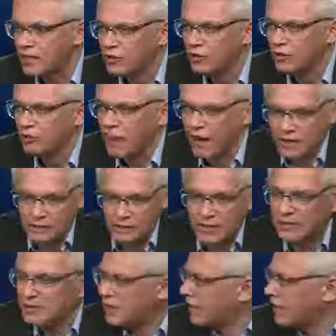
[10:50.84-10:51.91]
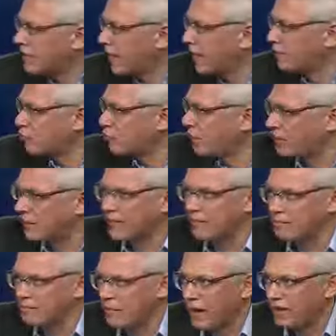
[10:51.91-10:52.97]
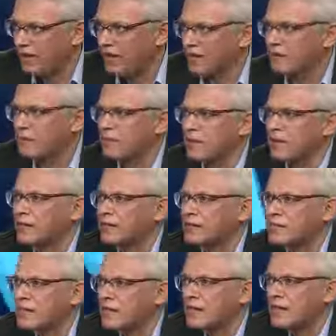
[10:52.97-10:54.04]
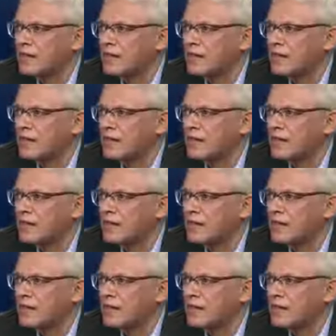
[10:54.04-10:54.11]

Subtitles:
New batsmen take time to make that impact, that experience.